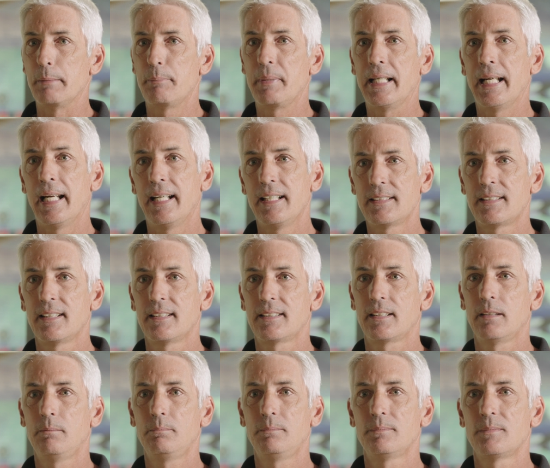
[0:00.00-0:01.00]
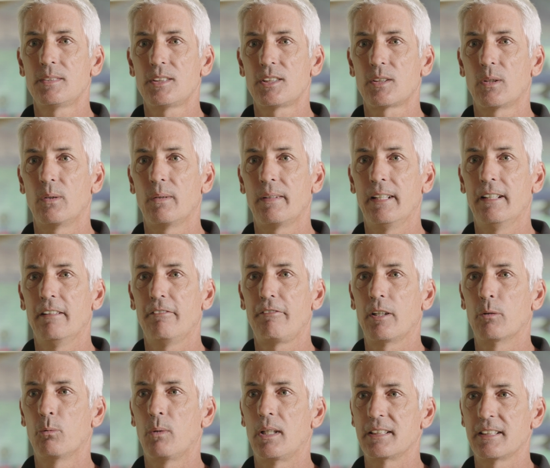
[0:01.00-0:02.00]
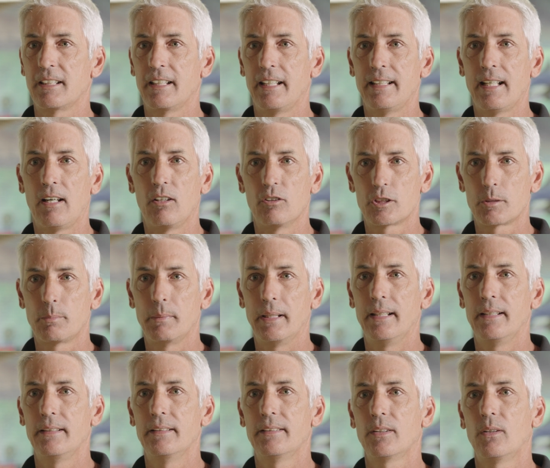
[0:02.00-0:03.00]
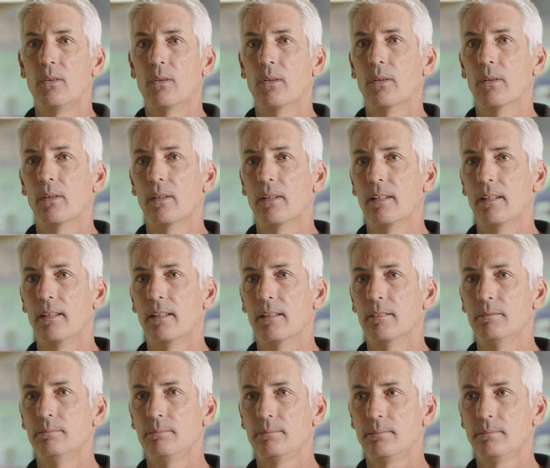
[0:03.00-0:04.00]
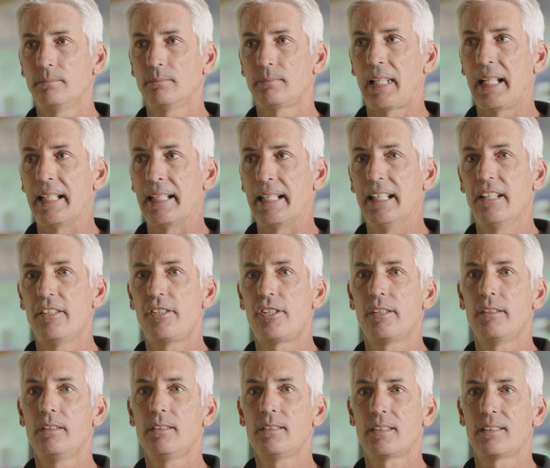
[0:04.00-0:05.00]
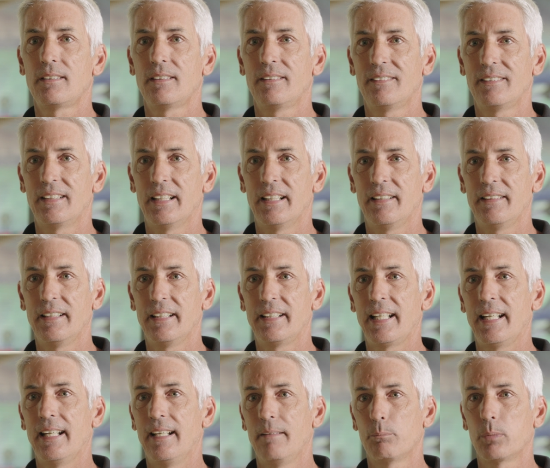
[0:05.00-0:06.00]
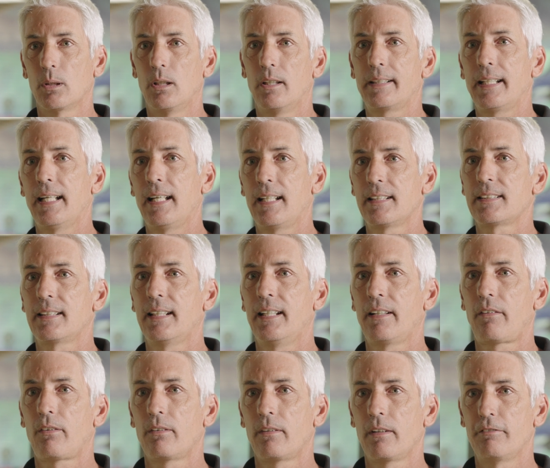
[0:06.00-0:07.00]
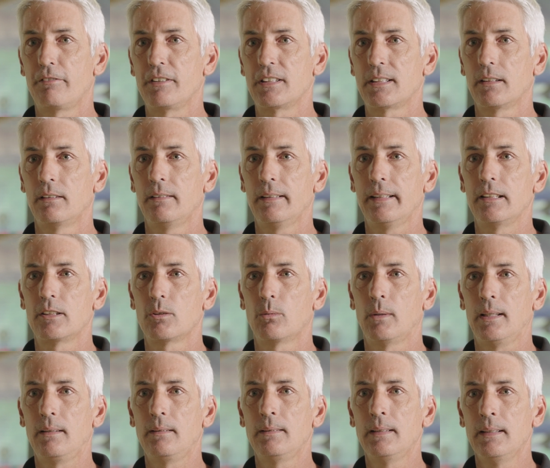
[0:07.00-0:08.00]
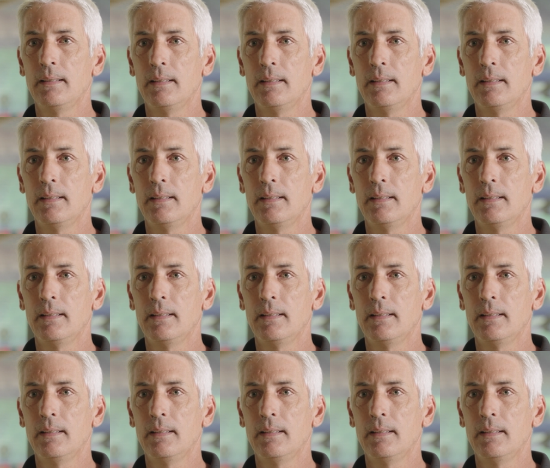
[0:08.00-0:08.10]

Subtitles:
PA system, so that if there was an announcement or any issues, that they can't broadcast that through the facility as well.